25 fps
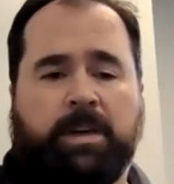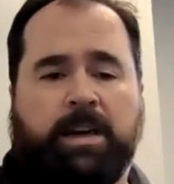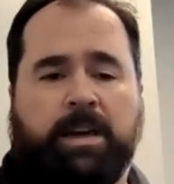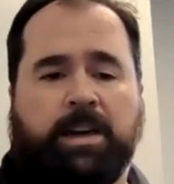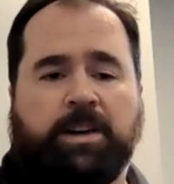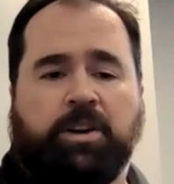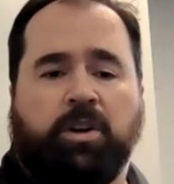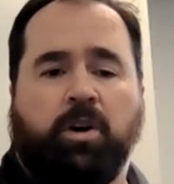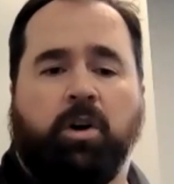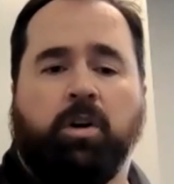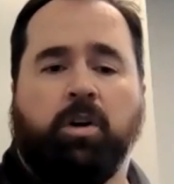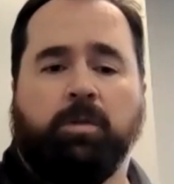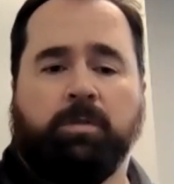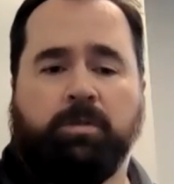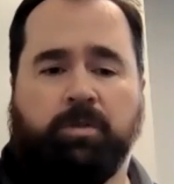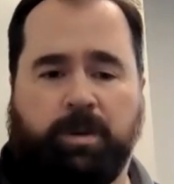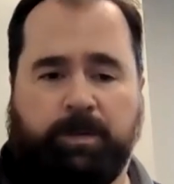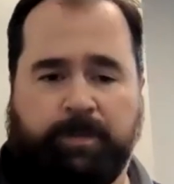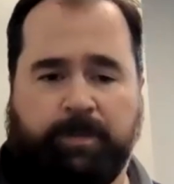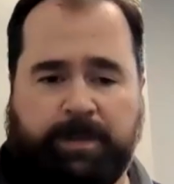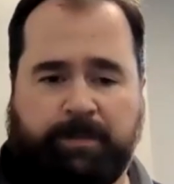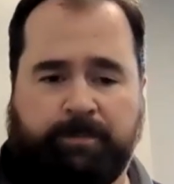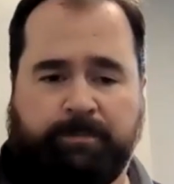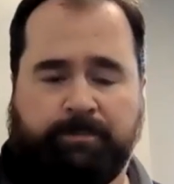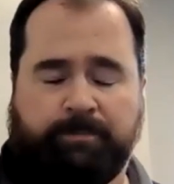
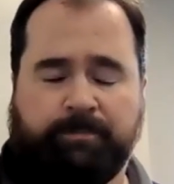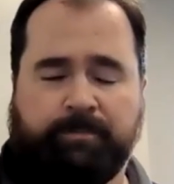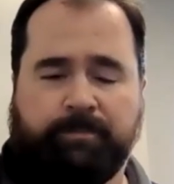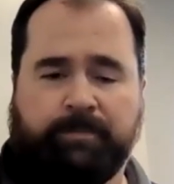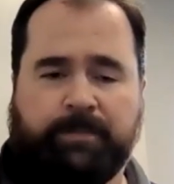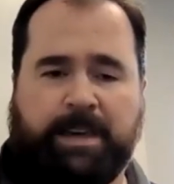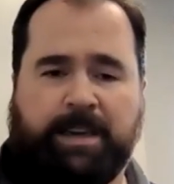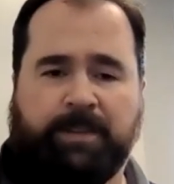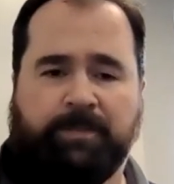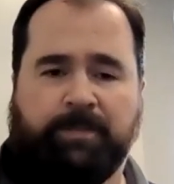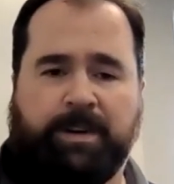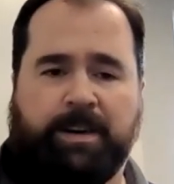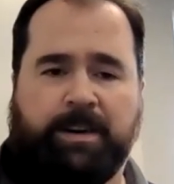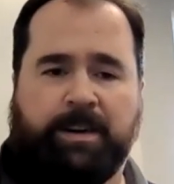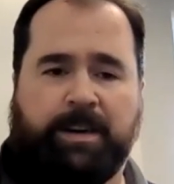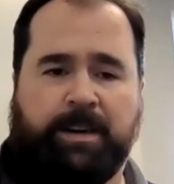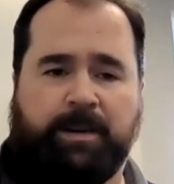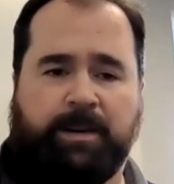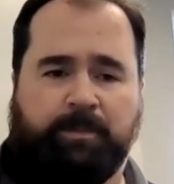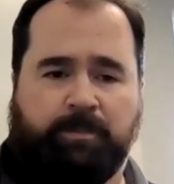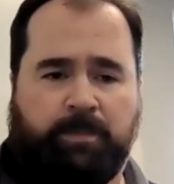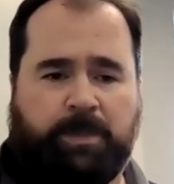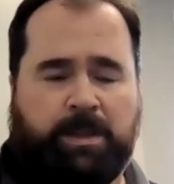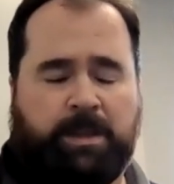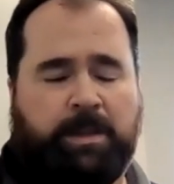adult-driven and
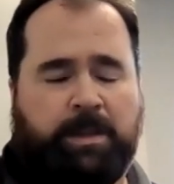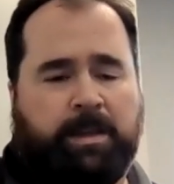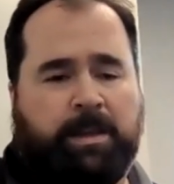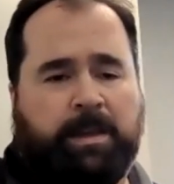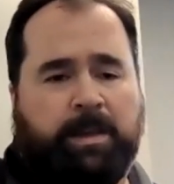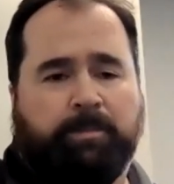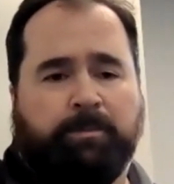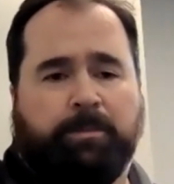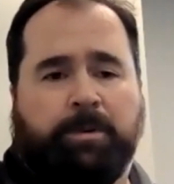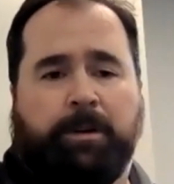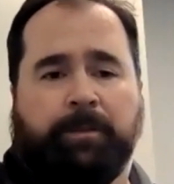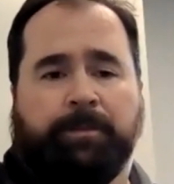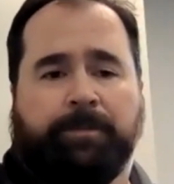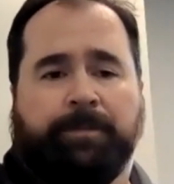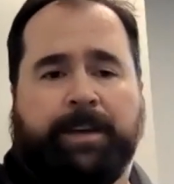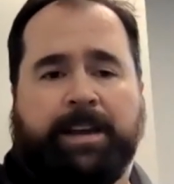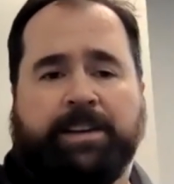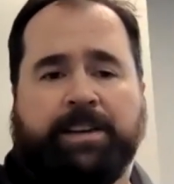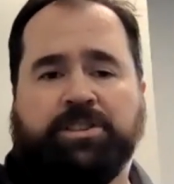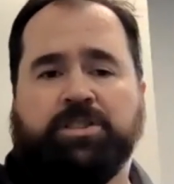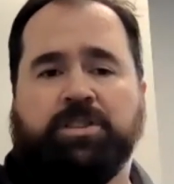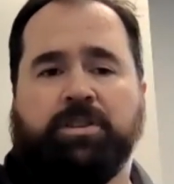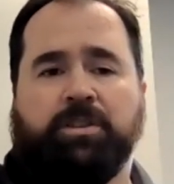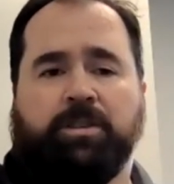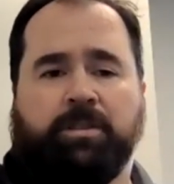very
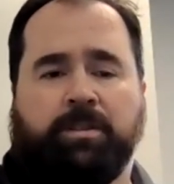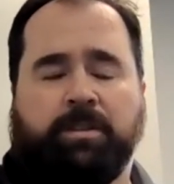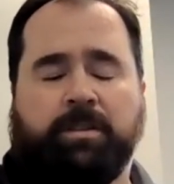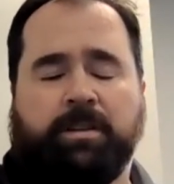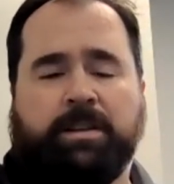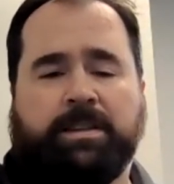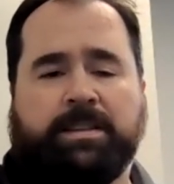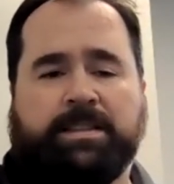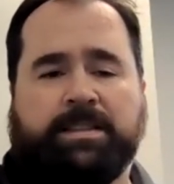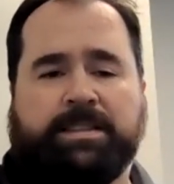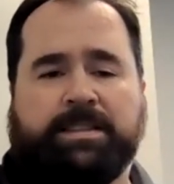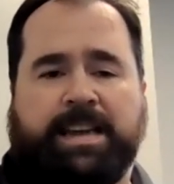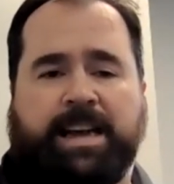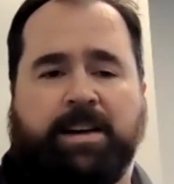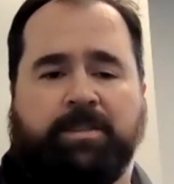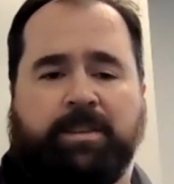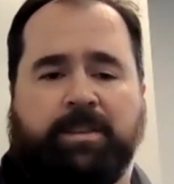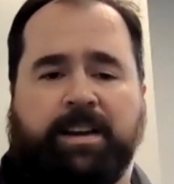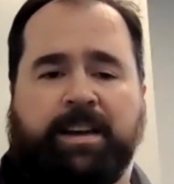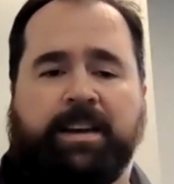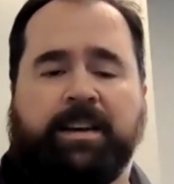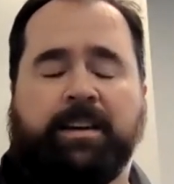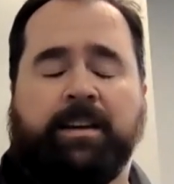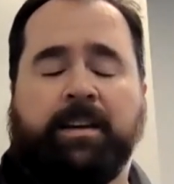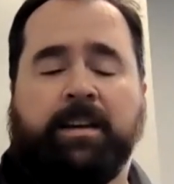professional
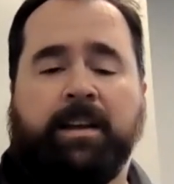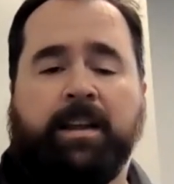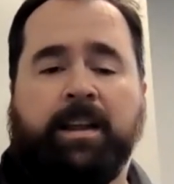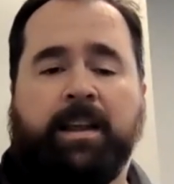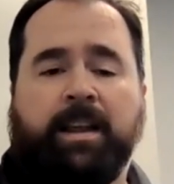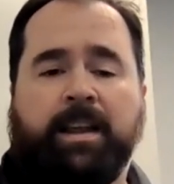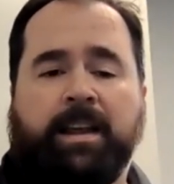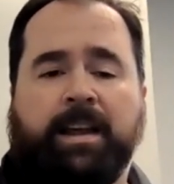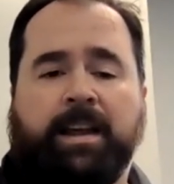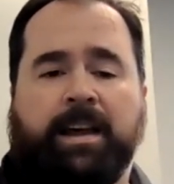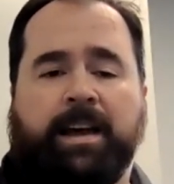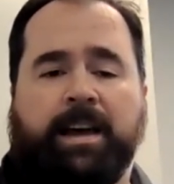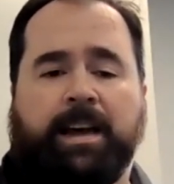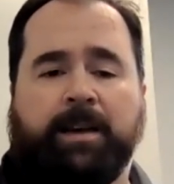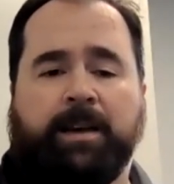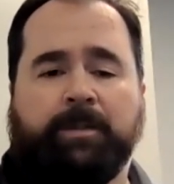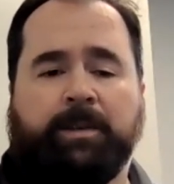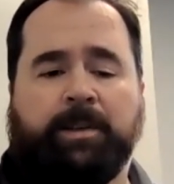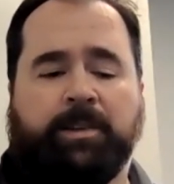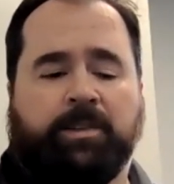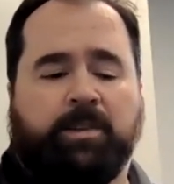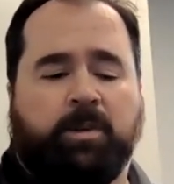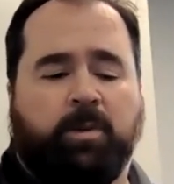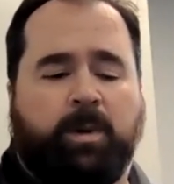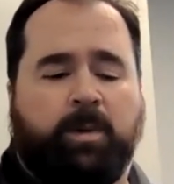sounding.
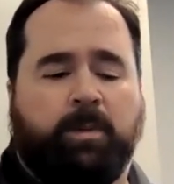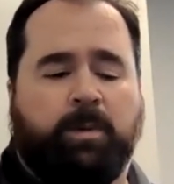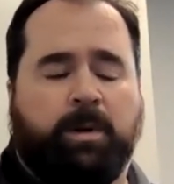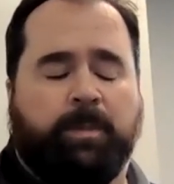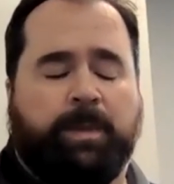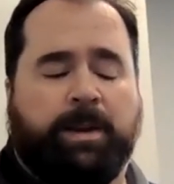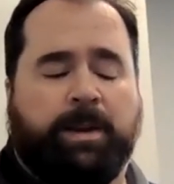And so we want